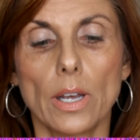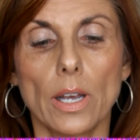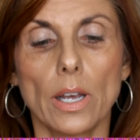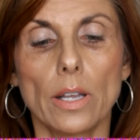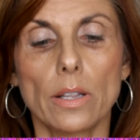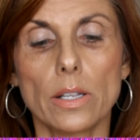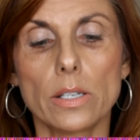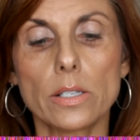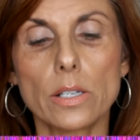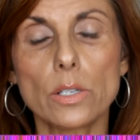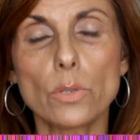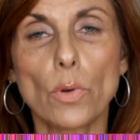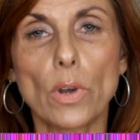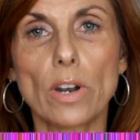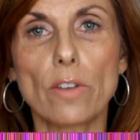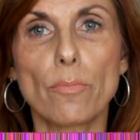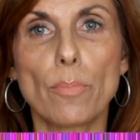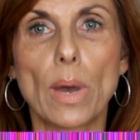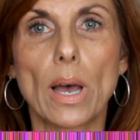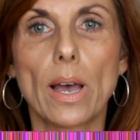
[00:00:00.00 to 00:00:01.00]
and this is one
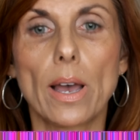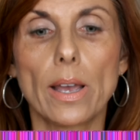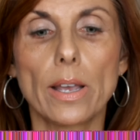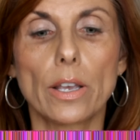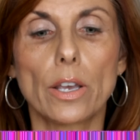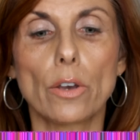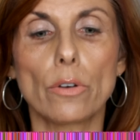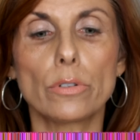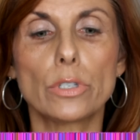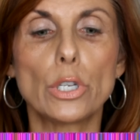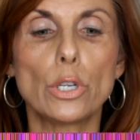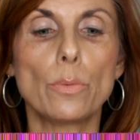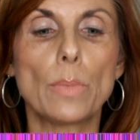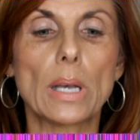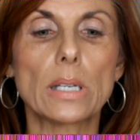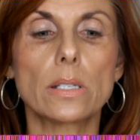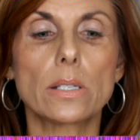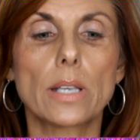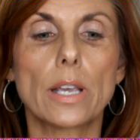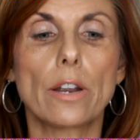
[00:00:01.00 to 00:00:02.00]
of my go-to
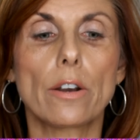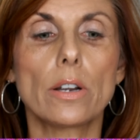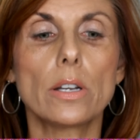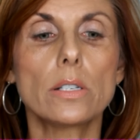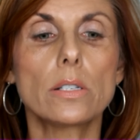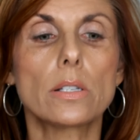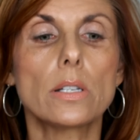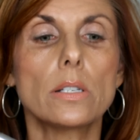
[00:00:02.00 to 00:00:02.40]
mascaras.